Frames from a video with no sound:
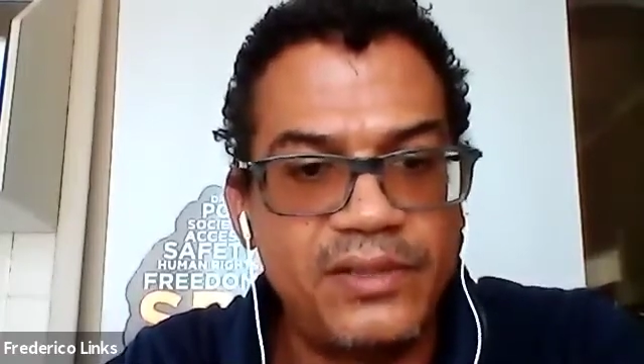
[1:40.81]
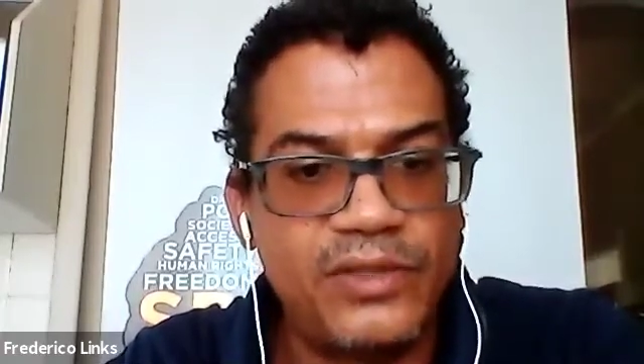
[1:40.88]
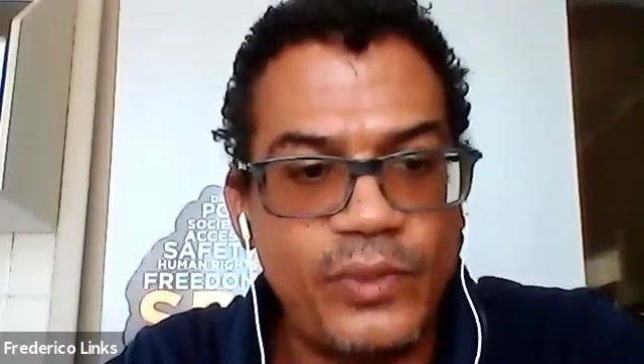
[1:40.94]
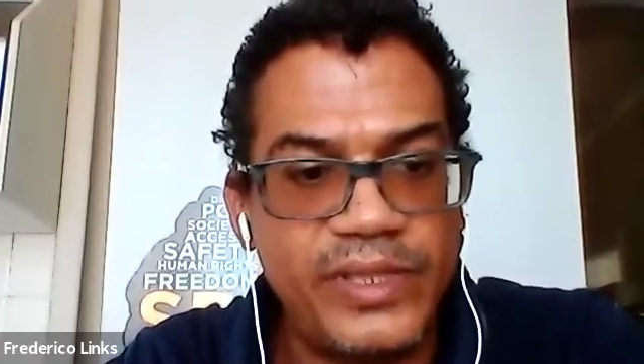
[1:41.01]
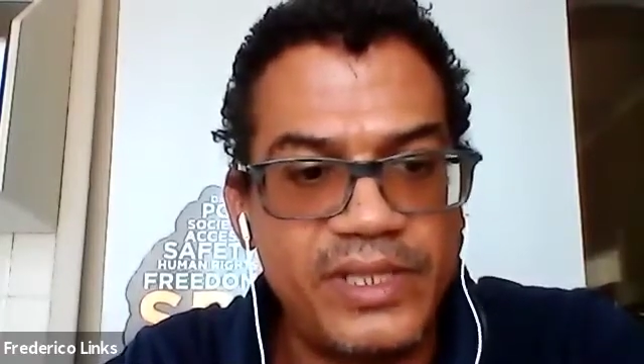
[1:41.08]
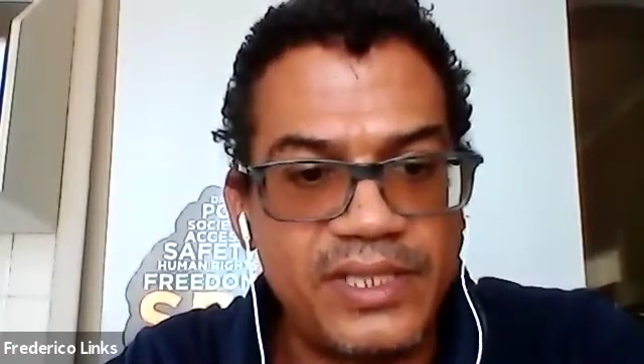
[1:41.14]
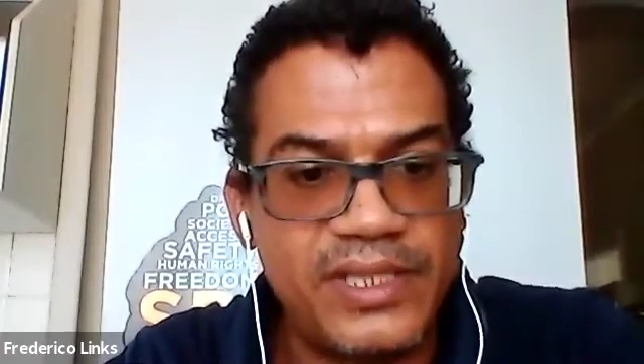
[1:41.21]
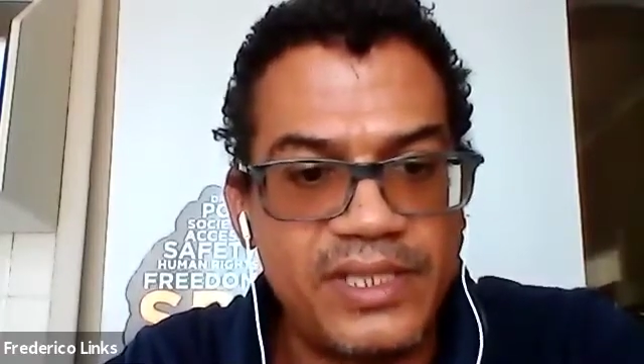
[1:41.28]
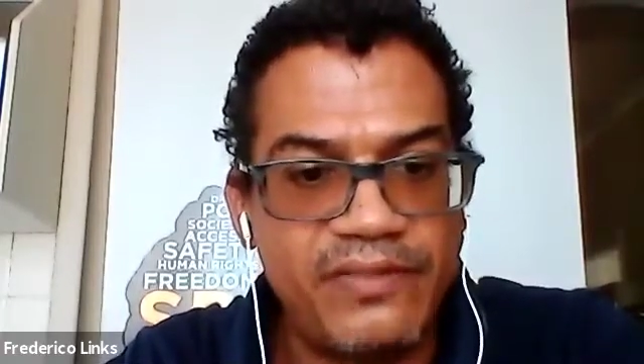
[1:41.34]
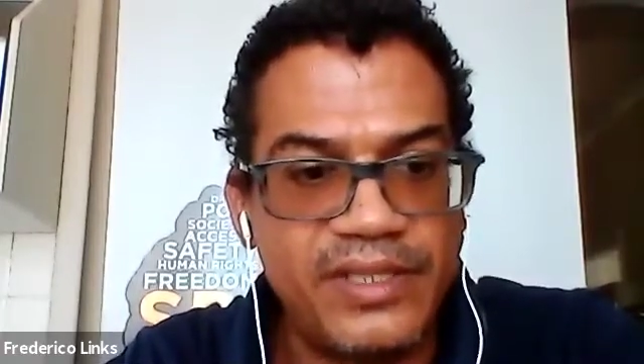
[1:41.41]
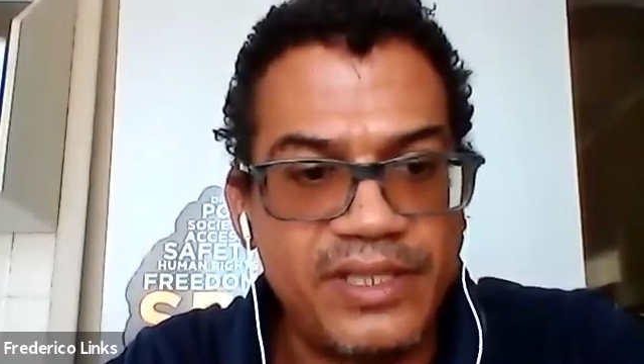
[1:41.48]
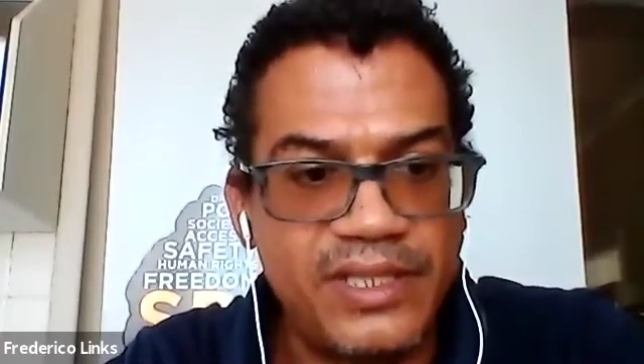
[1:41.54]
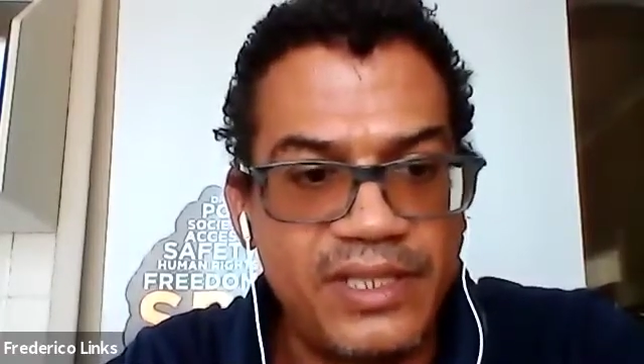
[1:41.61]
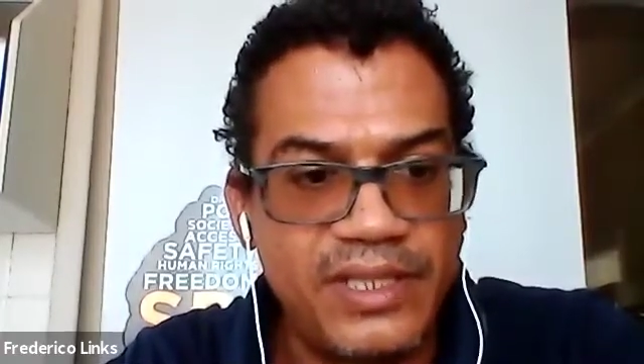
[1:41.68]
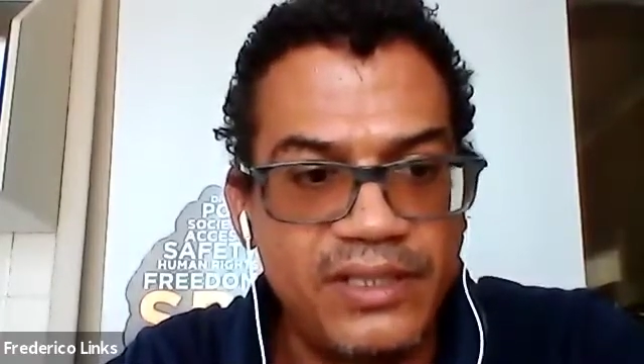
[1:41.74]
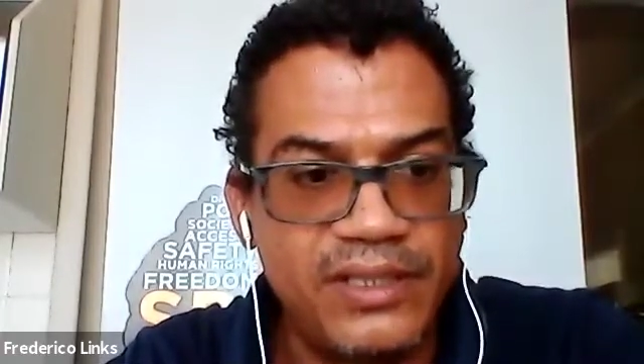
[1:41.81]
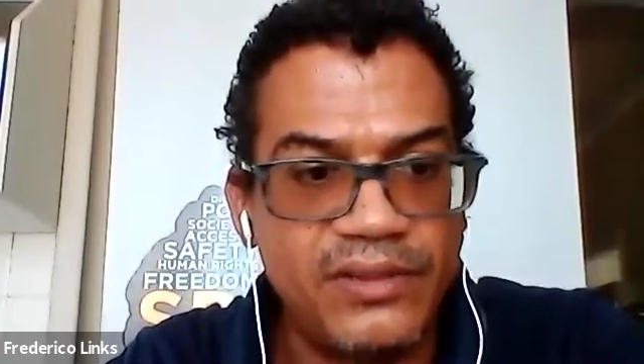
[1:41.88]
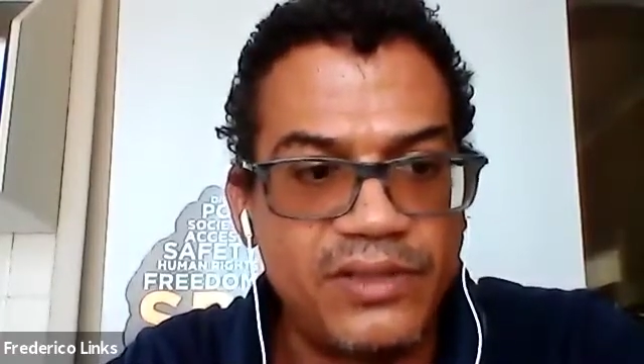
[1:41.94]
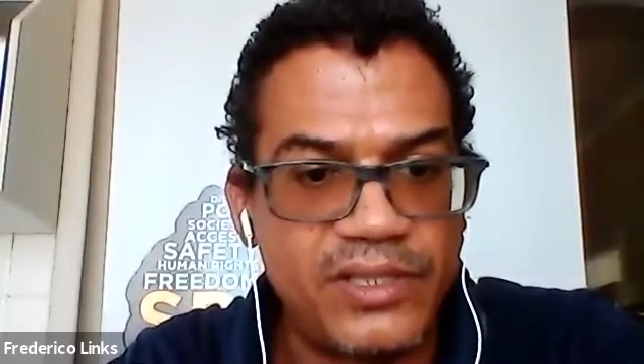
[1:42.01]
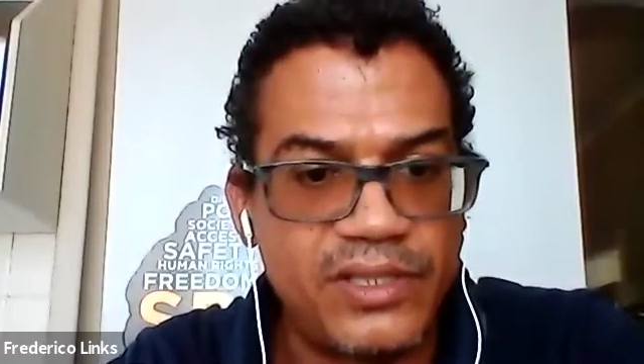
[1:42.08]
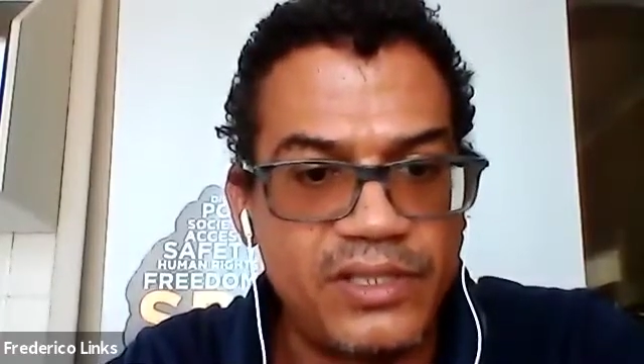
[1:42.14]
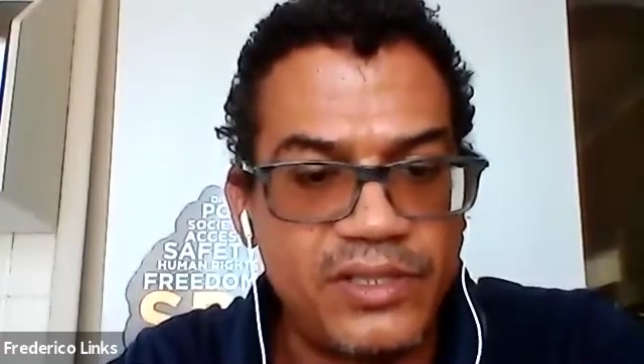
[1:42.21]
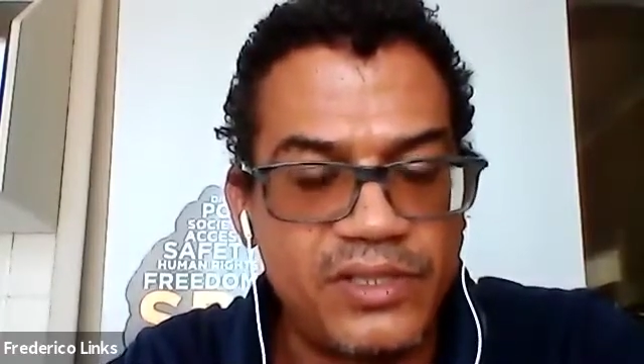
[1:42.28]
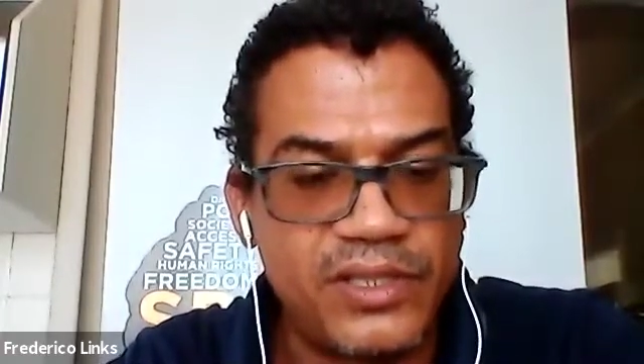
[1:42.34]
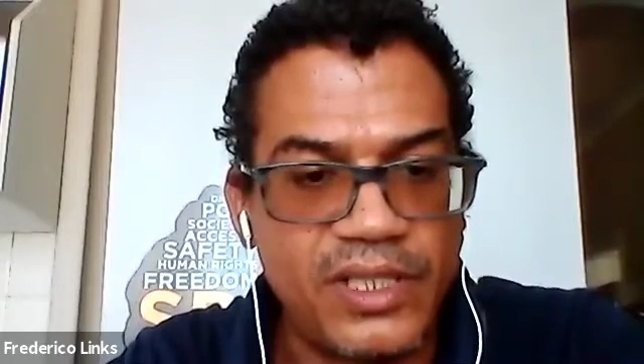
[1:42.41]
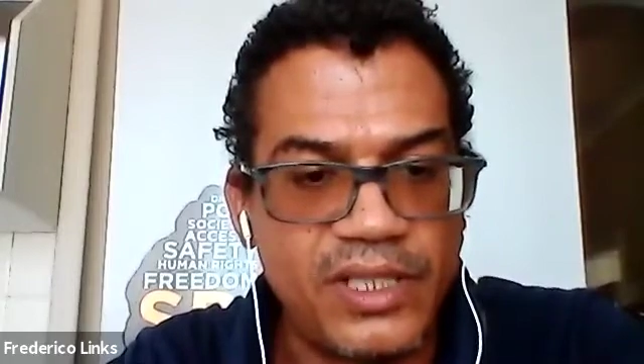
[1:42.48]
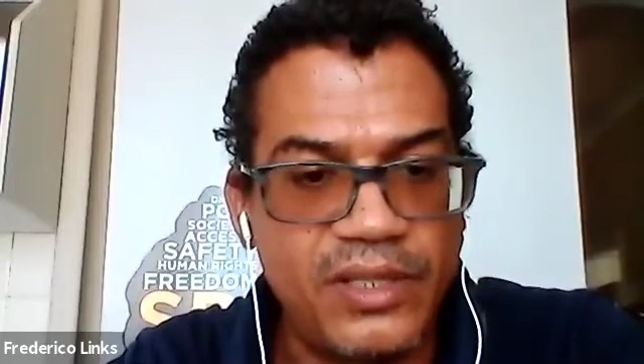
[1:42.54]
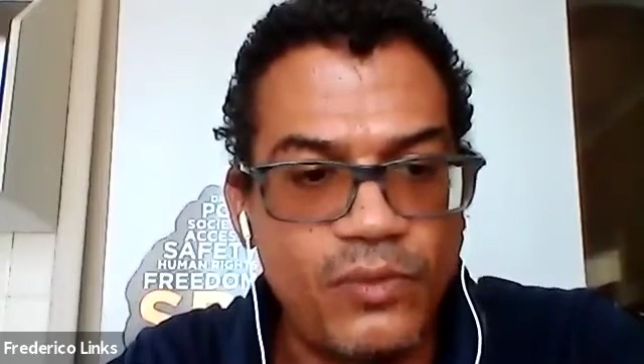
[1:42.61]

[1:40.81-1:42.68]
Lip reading: 2017, since